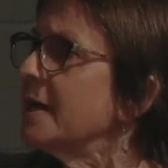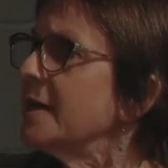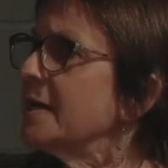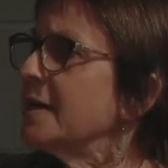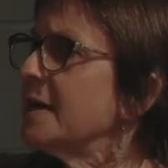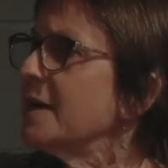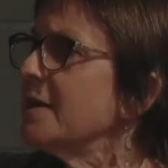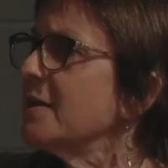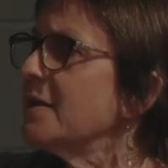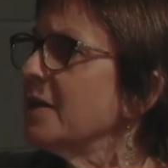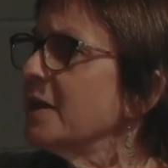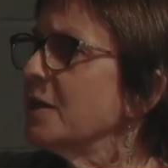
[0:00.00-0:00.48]
And
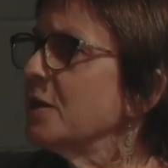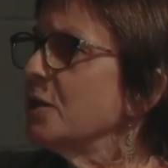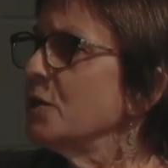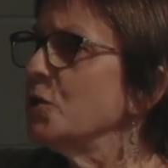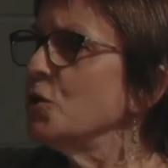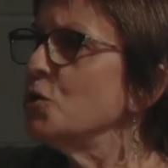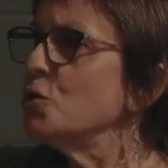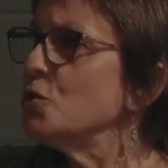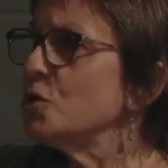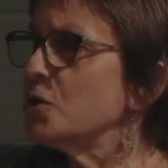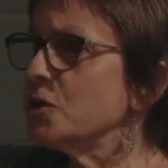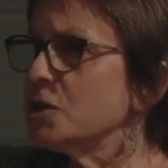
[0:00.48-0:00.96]
I think
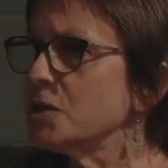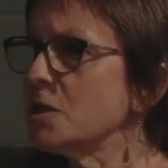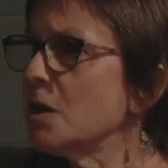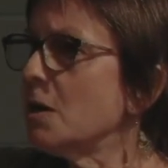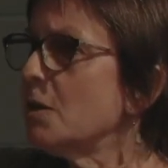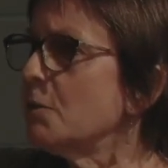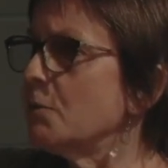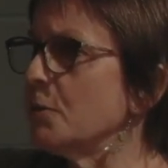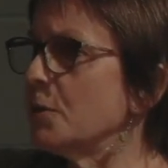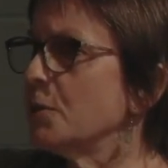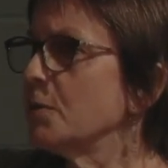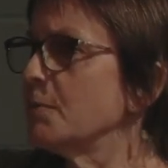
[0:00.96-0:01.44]
you
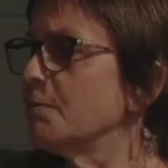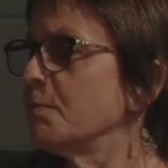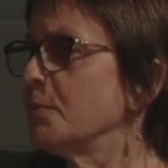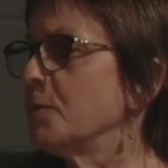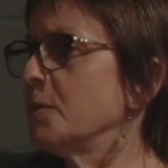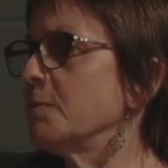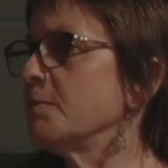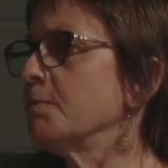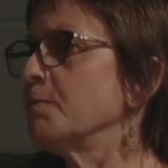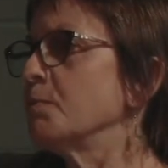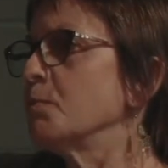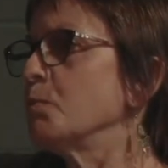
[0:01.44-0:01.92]
start with
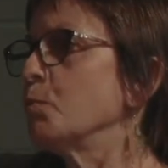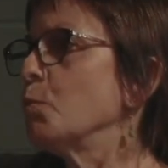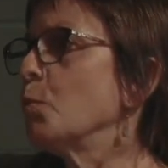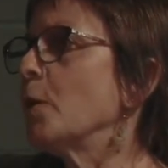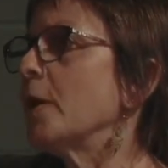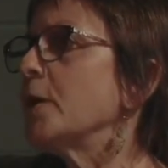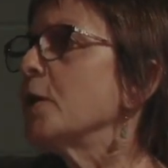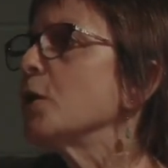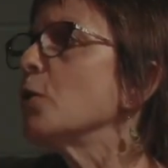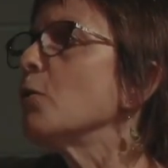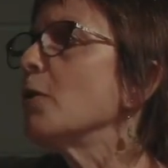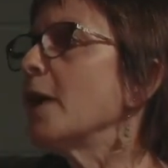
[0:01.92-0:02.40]
where
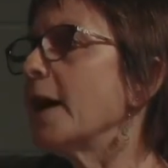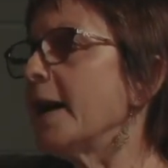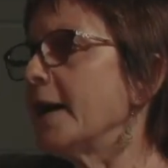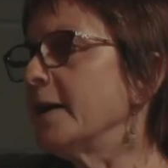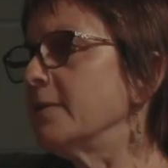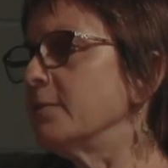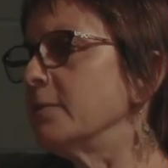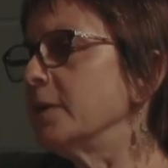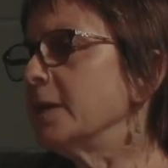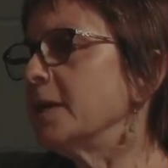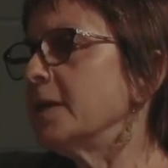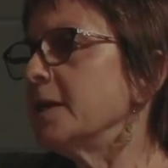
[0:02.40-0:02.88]
you're at,
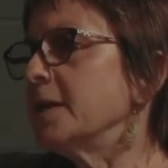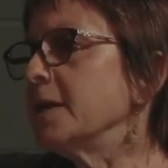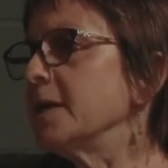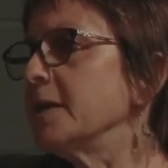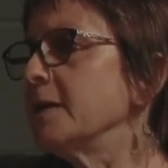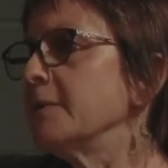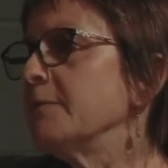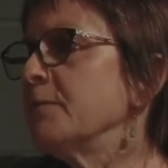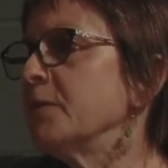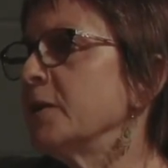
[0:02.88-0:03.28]
really.